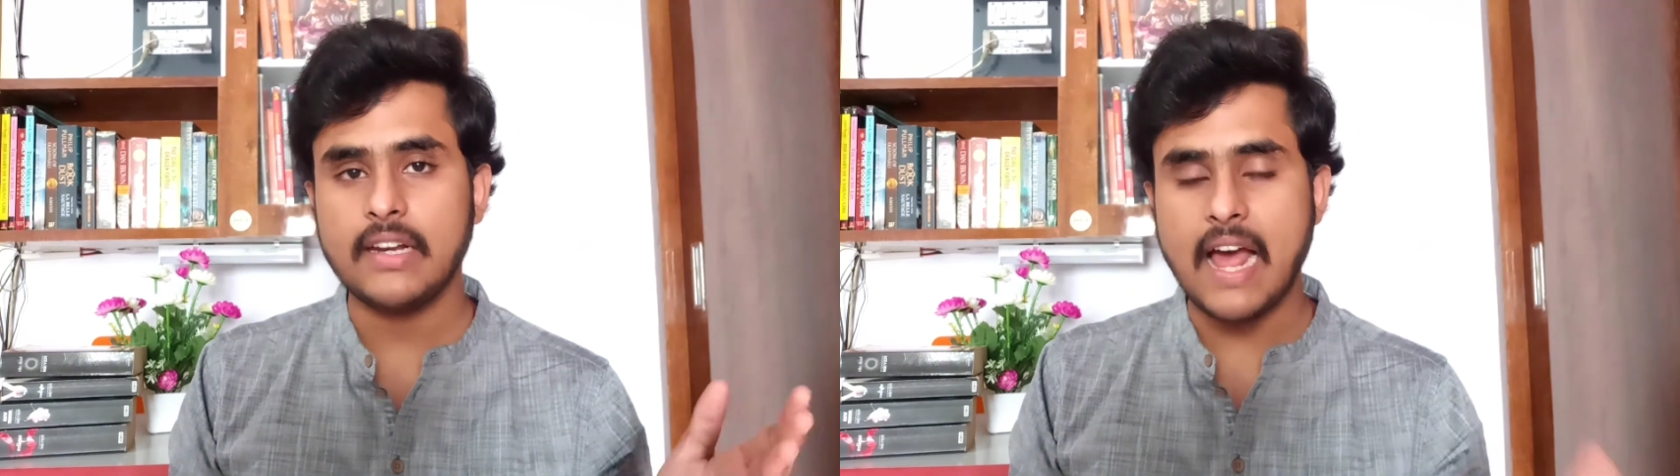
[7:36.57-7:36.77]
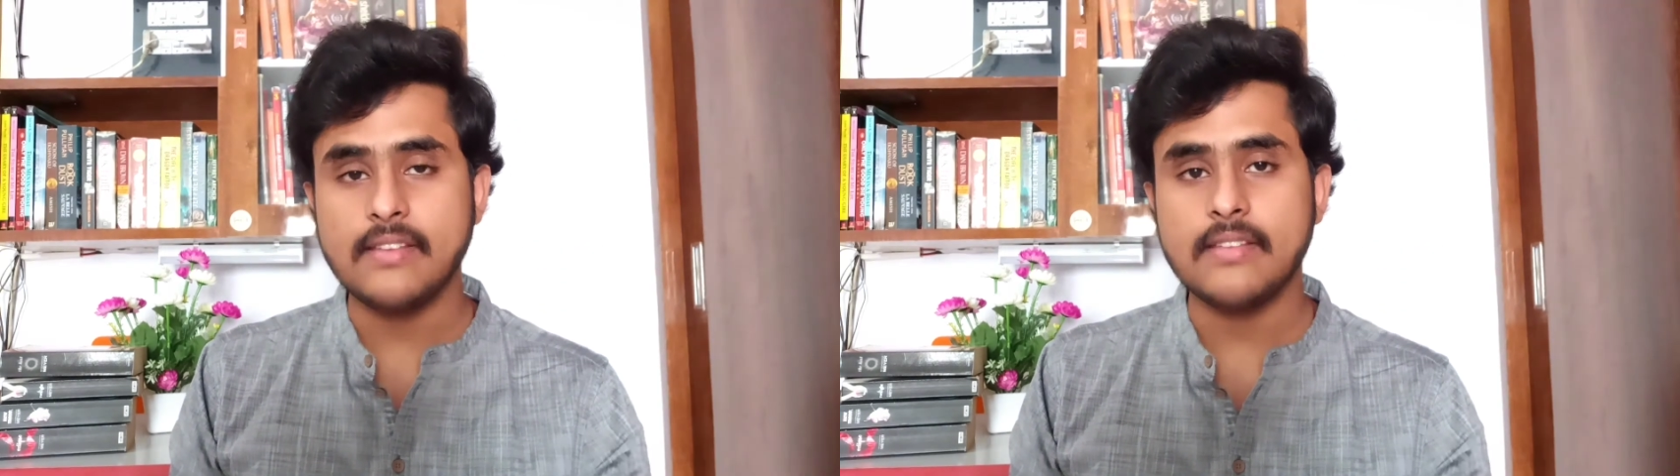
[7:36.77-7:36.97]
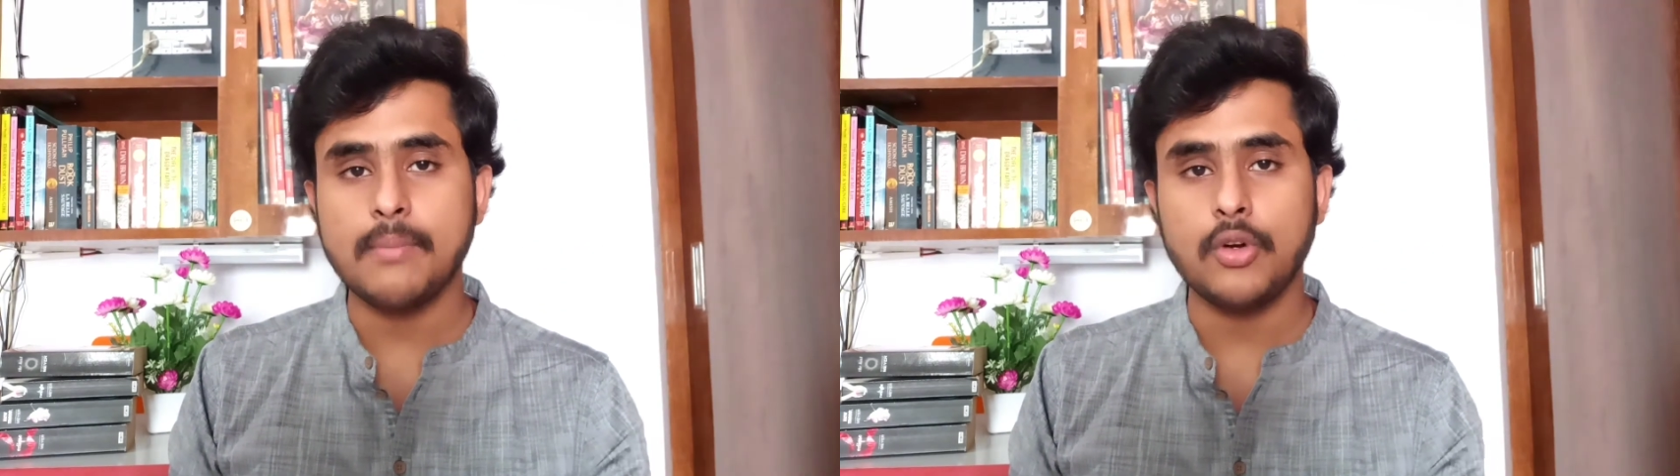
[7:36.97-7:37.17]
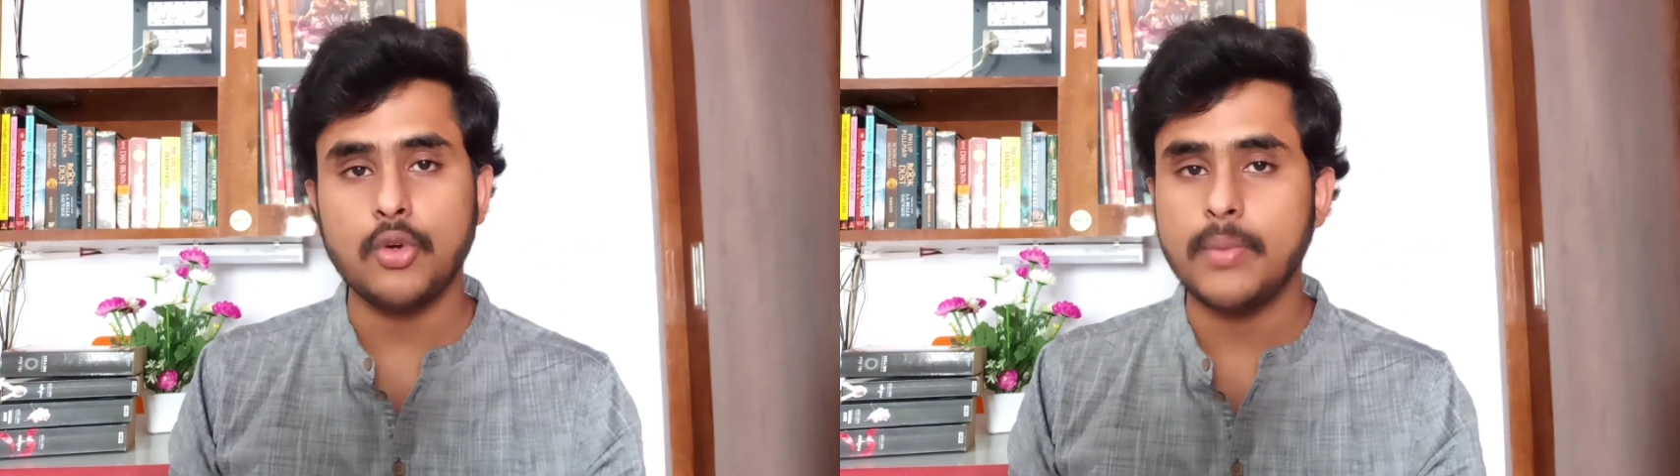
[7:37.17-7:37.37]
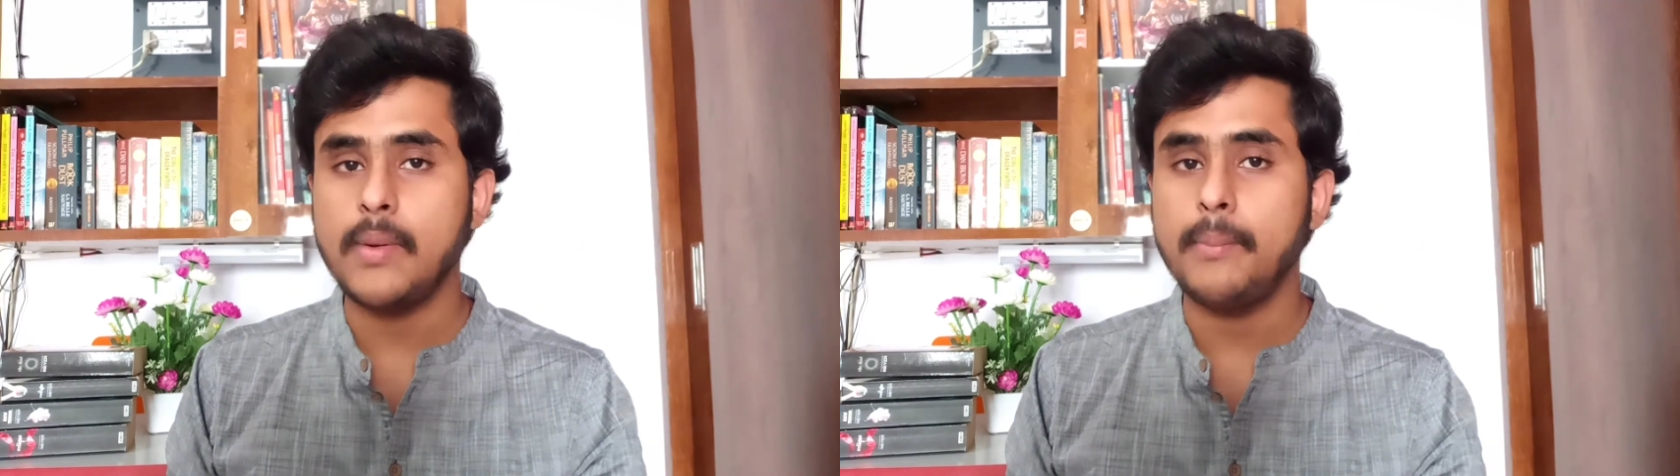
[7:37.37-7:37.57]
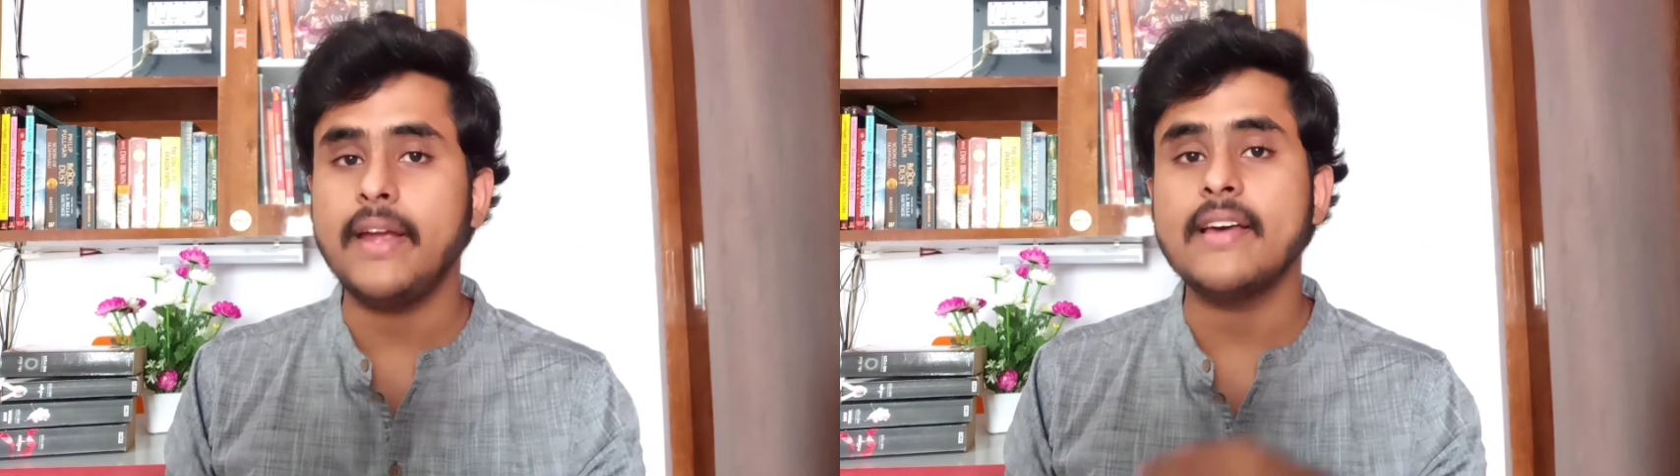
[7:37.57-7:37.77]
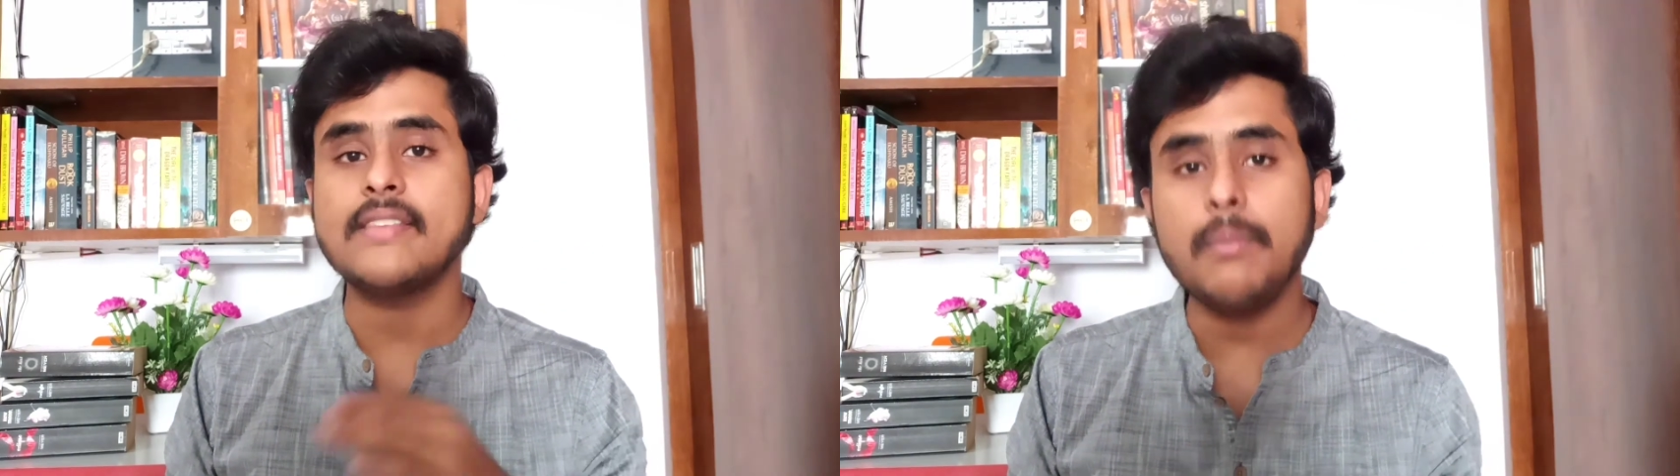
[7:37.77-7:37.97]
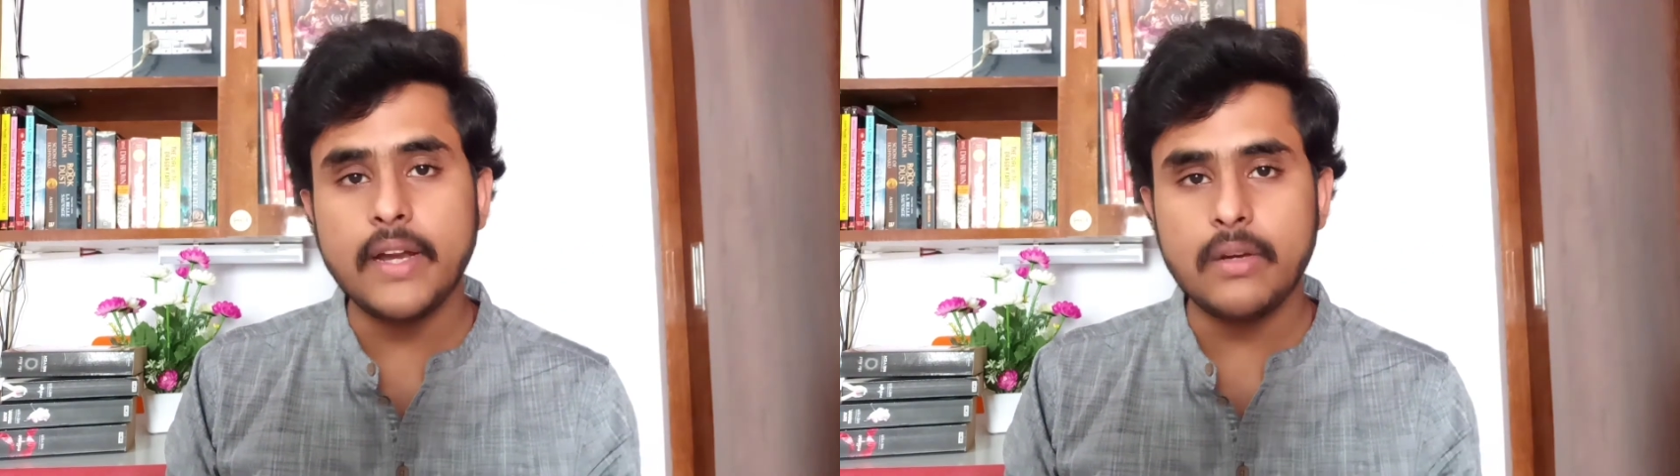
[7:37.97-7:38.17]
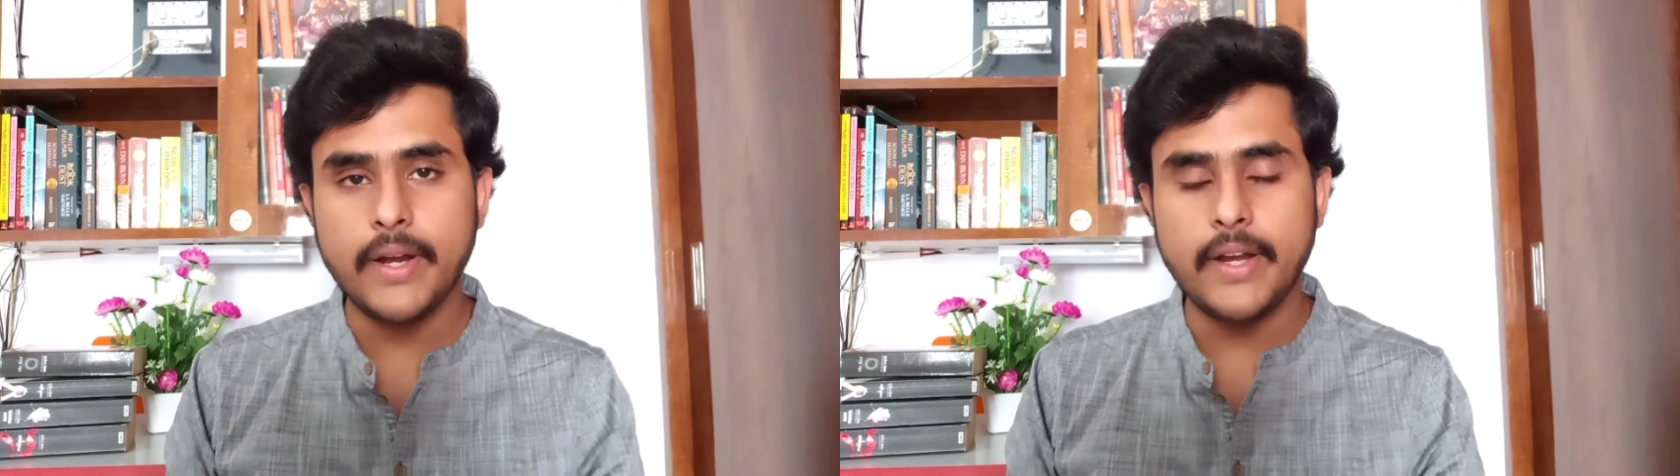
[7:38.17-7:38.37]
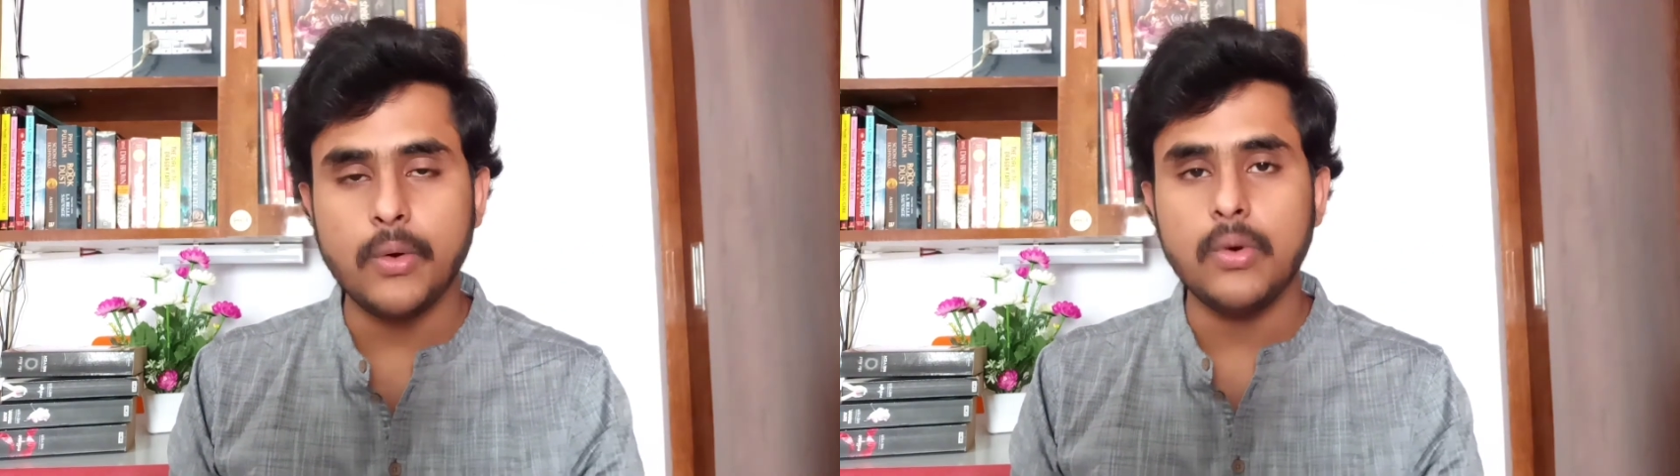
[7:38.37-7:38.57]
classics about whom I will be making a separate
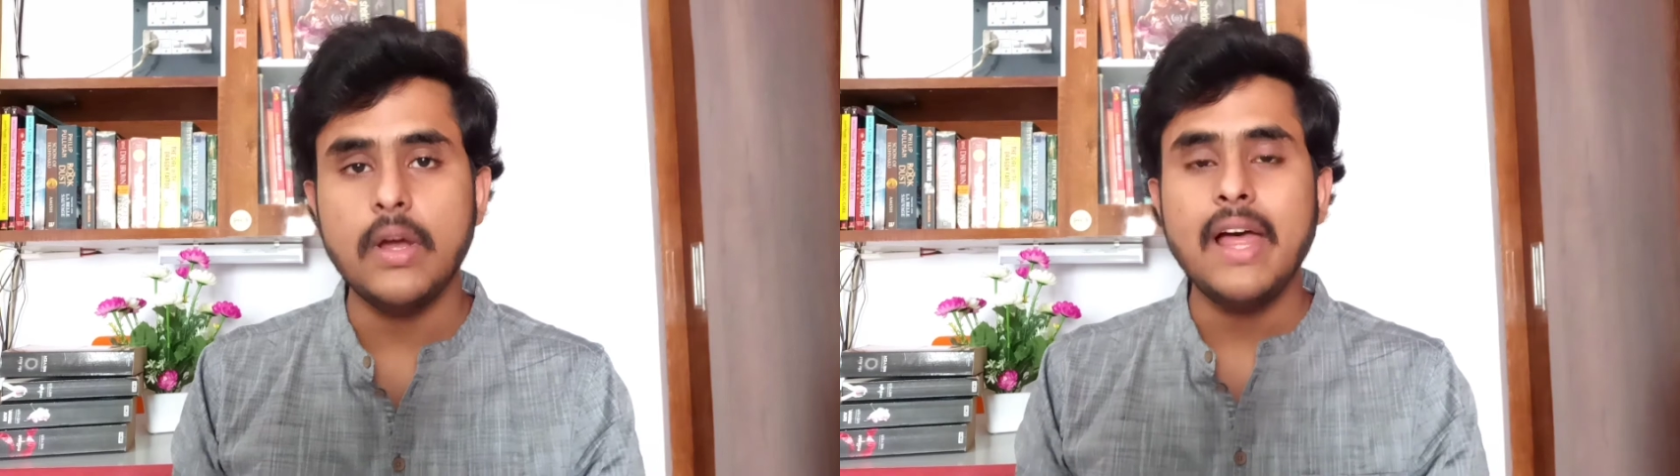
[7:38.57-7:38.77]
video,